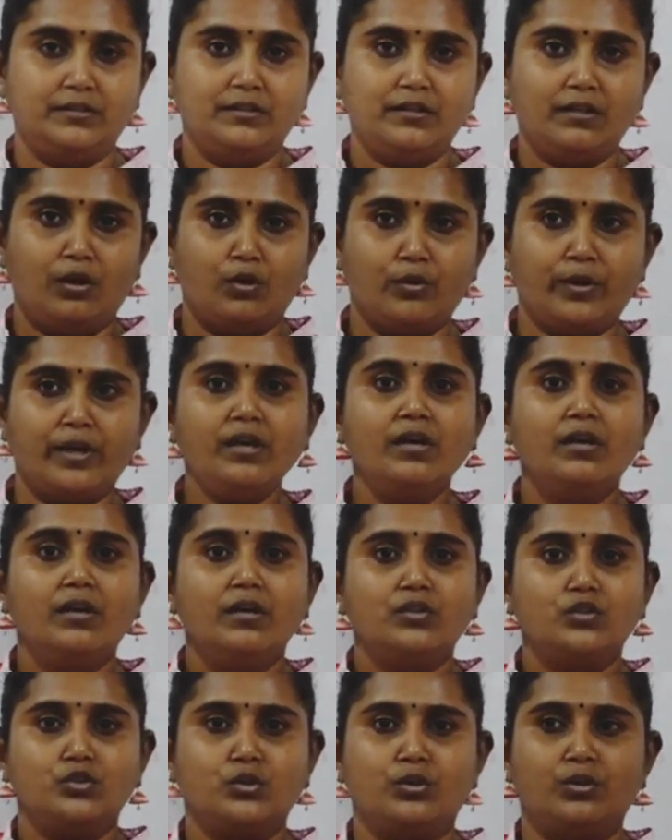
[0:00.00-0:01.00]
Okay,
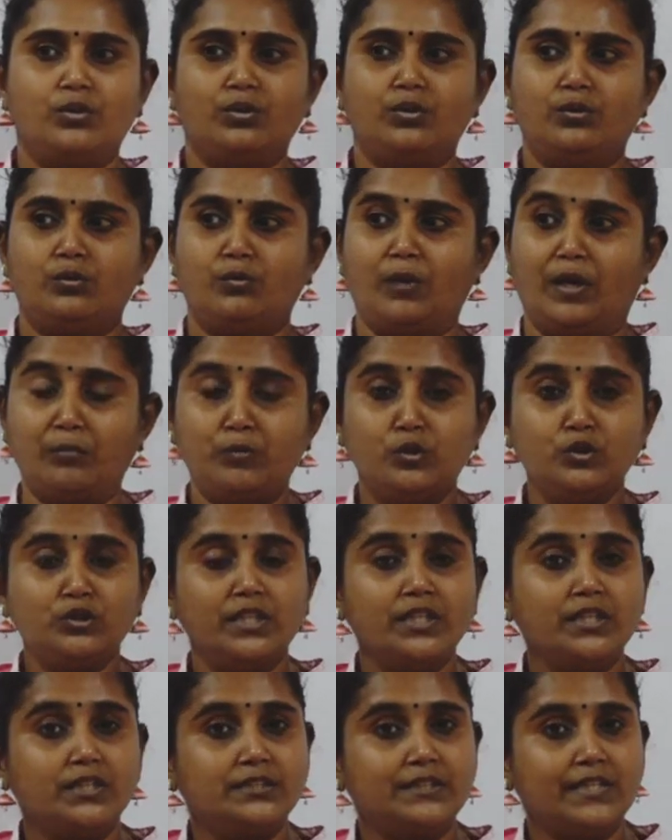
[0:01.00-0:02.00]
so one more
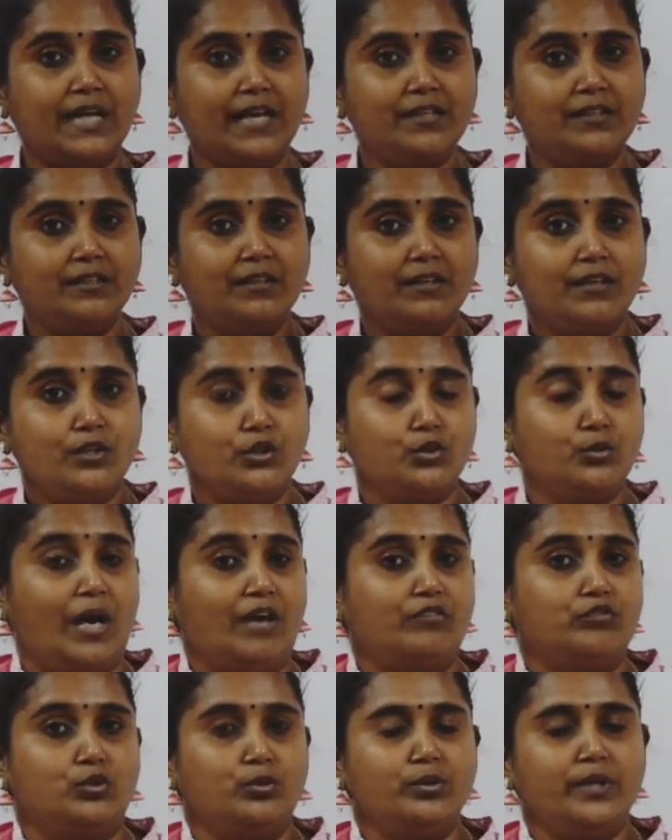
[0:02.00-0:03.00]
thing is that you
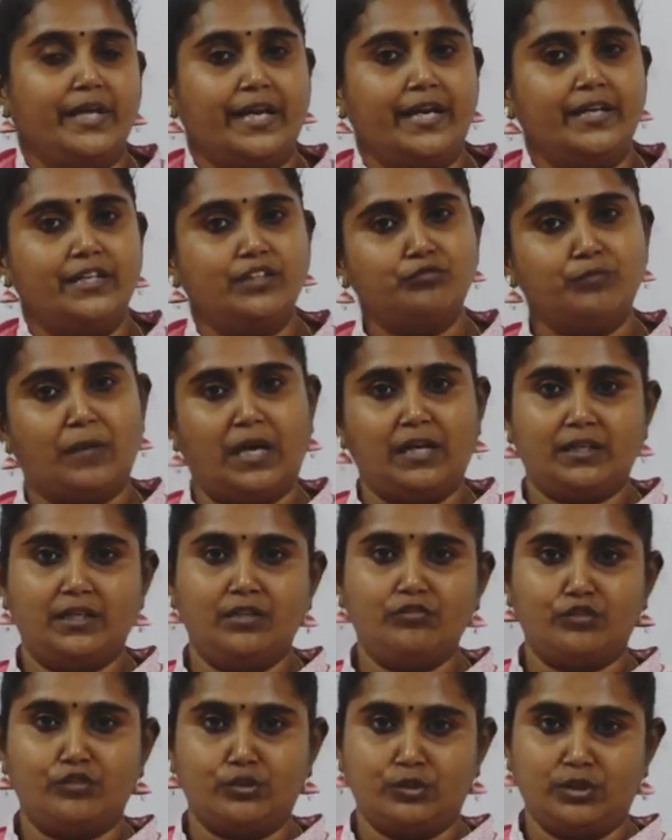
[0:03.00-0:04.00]
have no negative
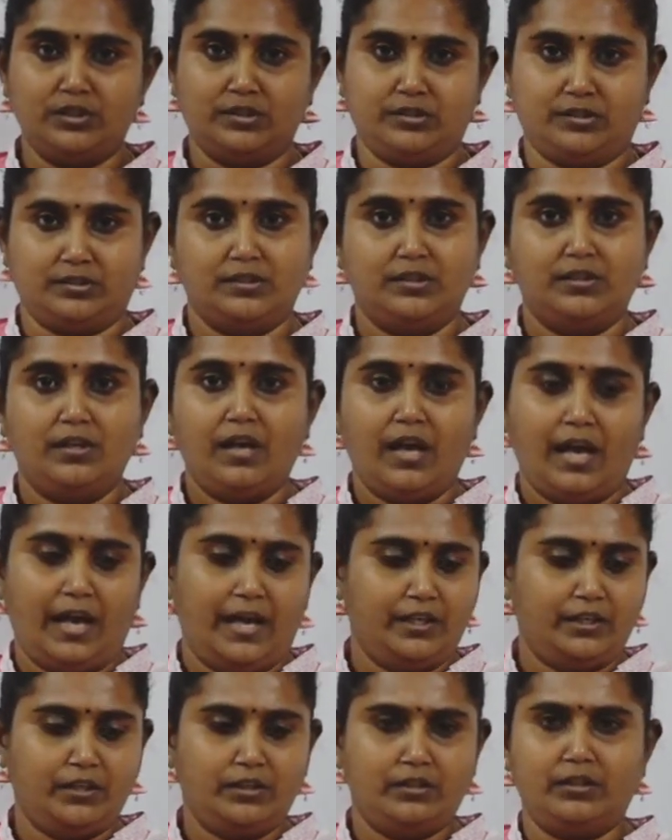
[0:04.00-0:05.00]
marking for this,
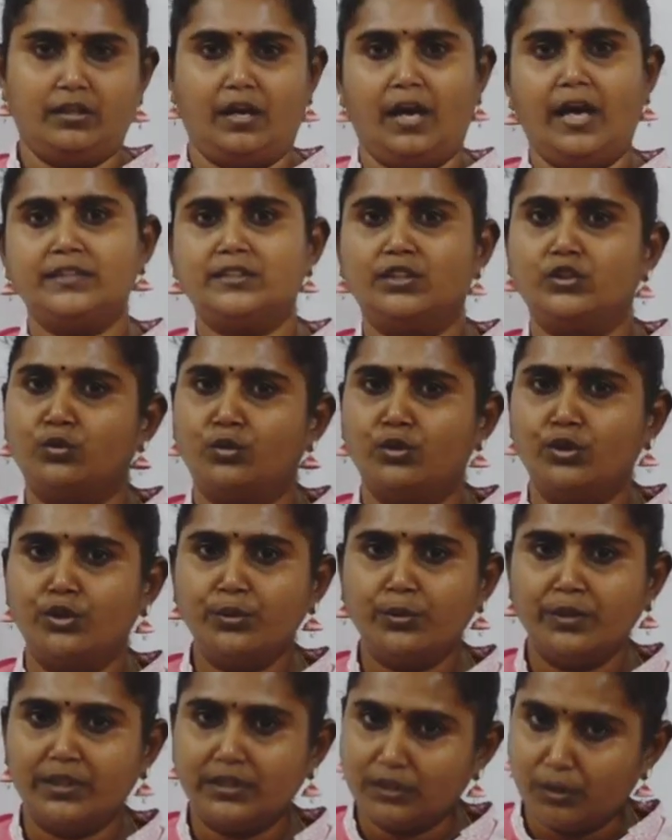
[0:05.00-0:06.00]
and as I told
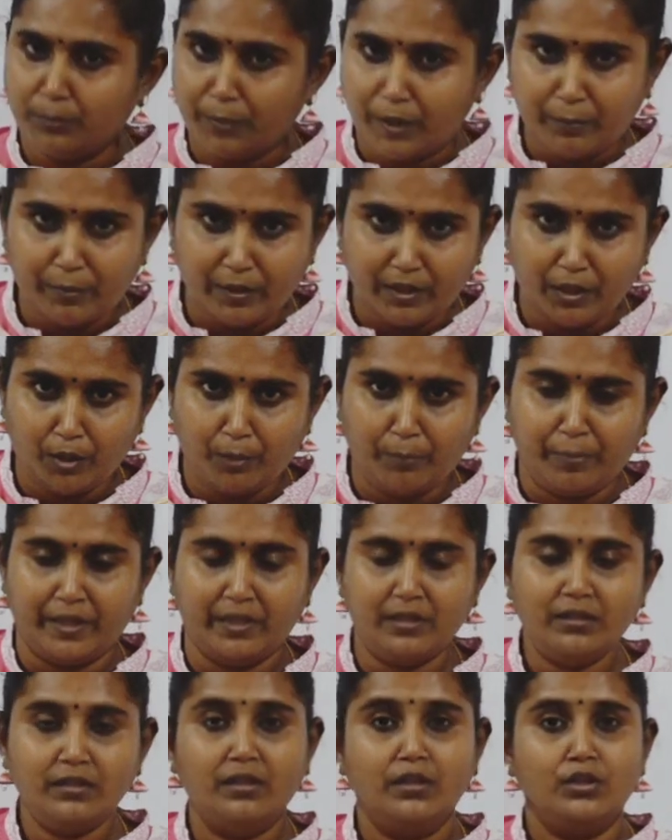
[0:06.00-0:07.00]
you, it is a paper and a
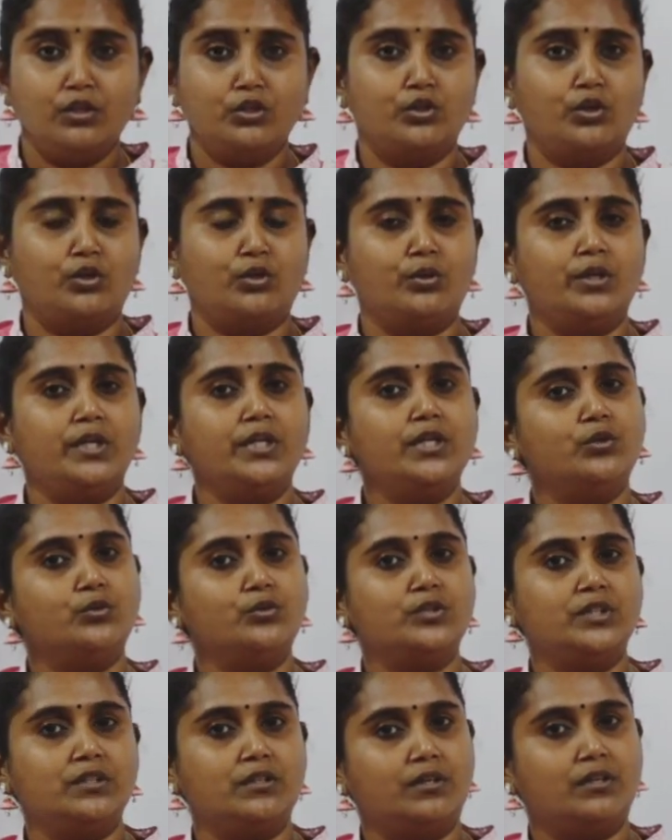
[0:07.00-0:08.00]
pen. You are only
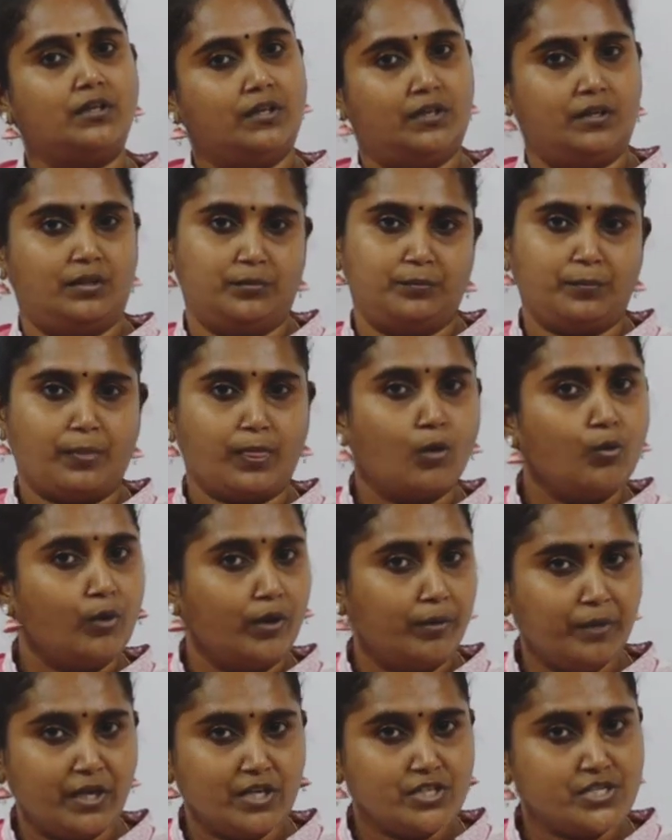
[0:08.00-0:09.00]
using a
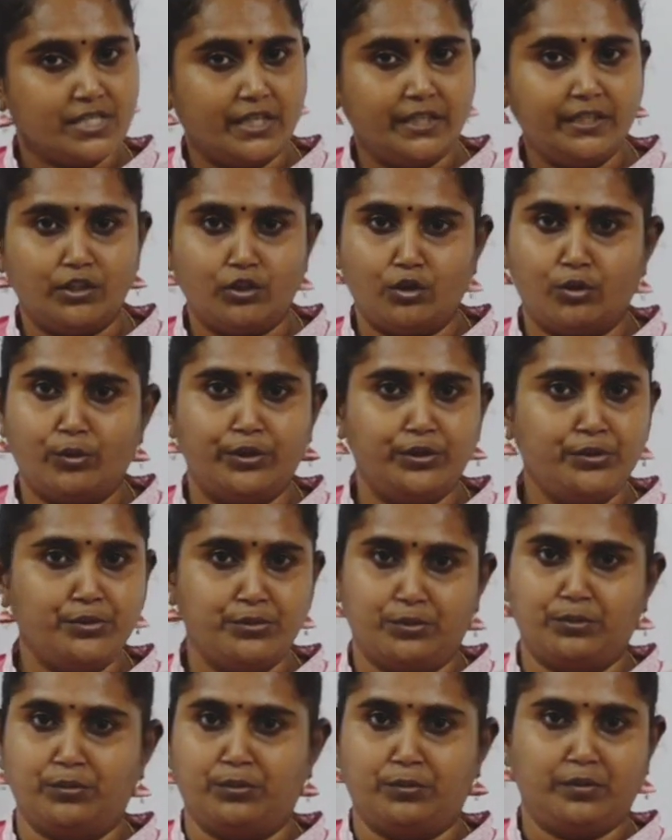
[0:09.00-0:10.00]
OMR sheet and you are going
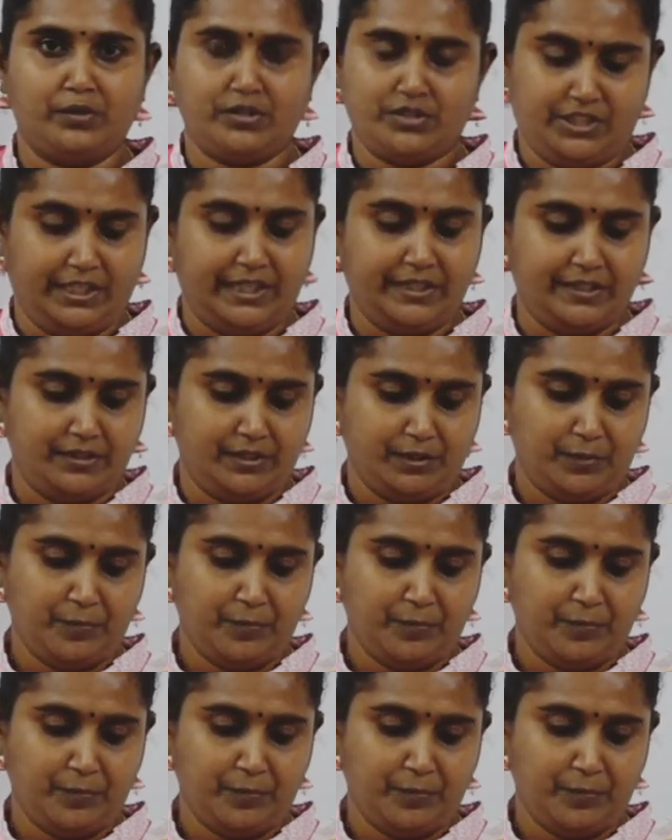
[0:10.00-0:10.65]
to shade it.